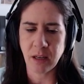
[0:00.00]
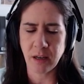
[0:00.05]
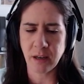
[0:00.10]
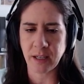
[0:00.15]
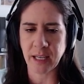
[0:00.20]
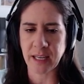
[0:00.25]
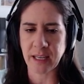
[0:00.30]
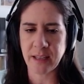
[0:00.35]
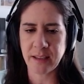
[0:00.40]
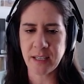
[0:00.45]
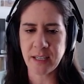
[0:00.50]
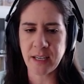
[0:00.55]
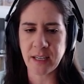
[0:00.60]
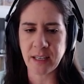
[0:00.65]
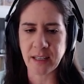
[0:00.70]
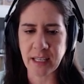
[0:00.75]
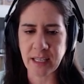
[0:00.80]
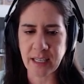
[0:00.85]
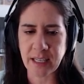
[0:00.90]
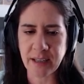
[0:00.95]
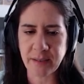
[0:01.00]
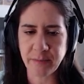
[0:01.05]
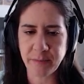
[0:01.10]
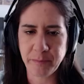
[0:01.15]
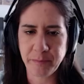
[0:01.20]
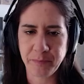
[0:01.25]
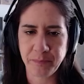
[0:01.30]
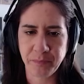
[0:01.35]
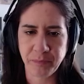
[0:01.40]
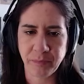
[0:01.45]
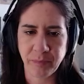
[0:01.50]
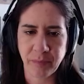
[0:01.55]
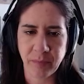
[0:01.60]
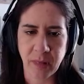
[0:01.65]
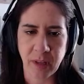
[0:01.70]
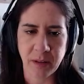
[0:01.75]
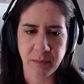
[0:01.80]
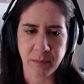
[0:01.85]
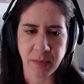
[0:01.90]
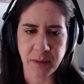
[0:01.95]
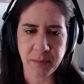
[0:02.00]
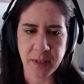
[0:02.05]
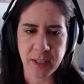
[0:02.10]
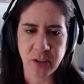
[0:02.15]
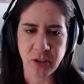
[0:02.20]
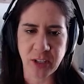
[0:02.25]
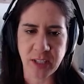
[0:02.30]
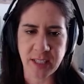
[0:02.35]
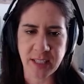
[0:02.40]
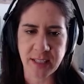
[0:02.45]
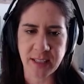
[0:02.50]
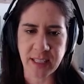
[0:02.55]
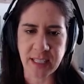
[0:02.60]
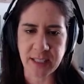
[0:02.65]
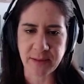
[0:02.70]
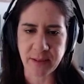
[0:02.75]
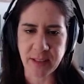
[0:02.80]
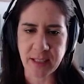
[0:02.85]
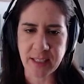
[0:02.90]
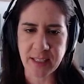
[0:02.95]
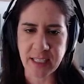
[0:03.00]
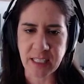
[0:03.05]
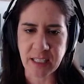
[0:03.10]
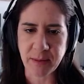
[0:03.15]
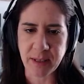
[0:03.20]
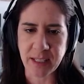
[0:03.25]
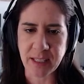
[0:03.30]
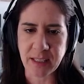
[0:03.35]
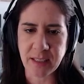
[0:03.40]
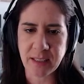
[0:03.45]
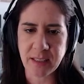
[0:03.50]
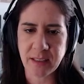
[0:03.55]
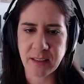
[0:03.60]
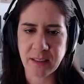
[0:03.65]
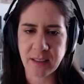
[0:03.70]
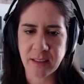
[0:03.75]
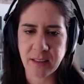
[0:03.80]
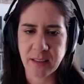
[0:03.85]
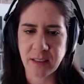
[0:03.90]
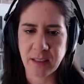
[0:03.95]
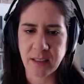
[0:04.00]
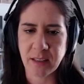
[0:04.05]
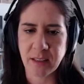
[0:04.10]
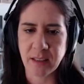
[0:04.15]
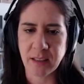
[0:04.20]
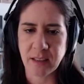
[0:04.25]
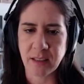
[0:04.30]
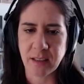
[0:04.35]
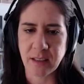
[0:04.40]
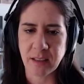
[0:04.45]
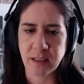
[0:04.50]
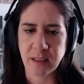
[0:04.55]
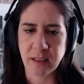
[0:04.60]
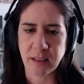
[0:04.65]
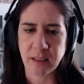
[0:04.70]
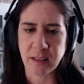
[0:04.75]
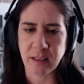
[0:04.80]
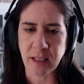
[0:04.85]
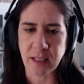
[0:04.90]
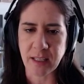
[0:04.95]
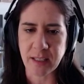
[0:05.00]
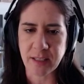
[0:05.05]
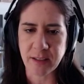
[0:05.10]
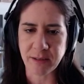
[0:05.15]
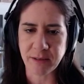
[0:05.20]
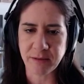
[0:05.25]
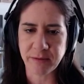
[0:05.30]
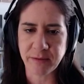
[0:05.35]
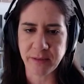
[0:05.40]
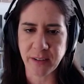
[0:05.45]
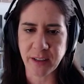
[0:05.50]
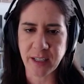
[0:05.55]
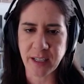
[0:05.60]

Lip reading: Okay, I think I like it. Maybe just these ones need to be not so far